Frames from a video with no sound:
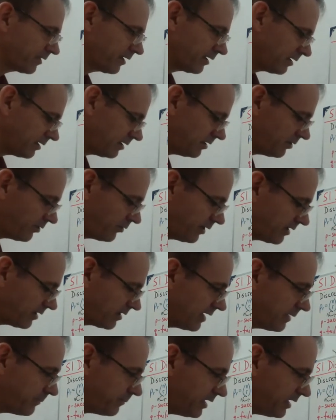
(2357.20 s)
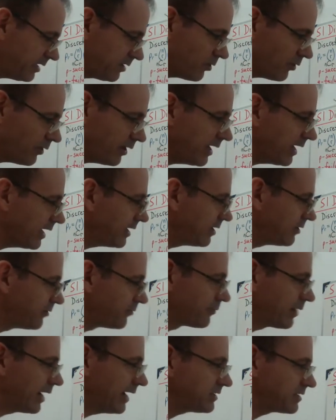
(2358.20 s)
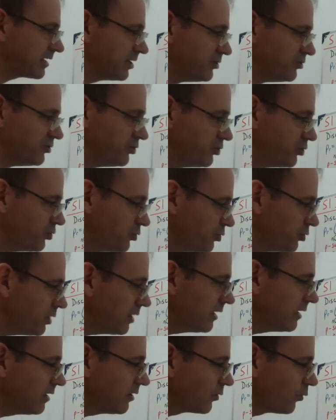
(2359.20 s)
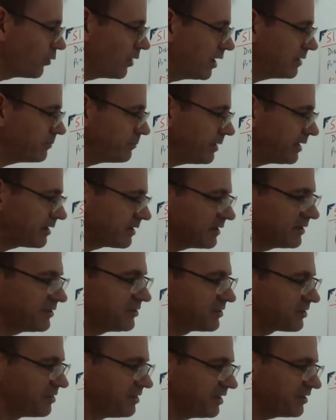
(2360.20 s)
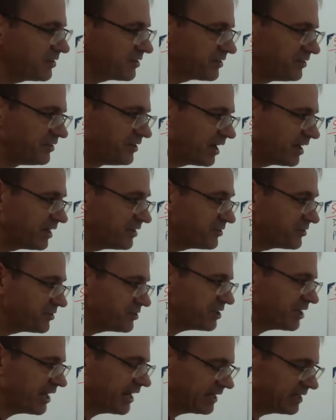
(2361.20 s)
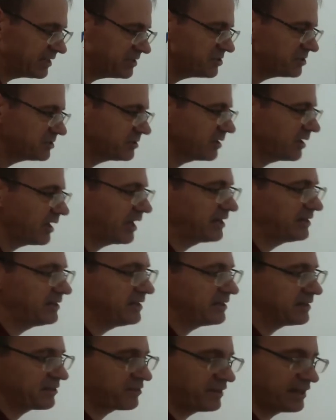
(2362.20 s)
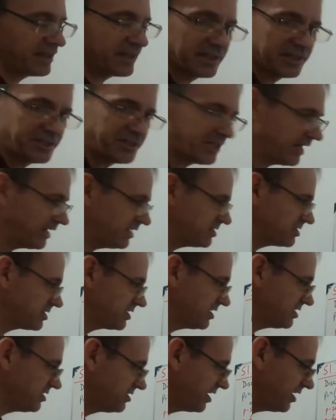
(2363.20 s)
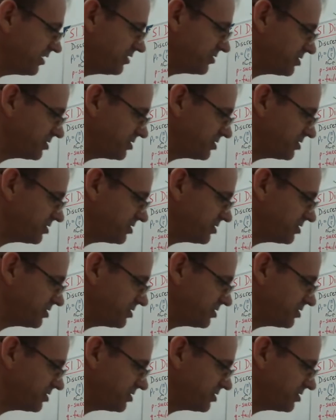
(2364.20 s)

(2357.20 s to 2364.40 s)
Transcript: You know what, let me go ahead and write a new one because this does change. I didn't think it changed, it does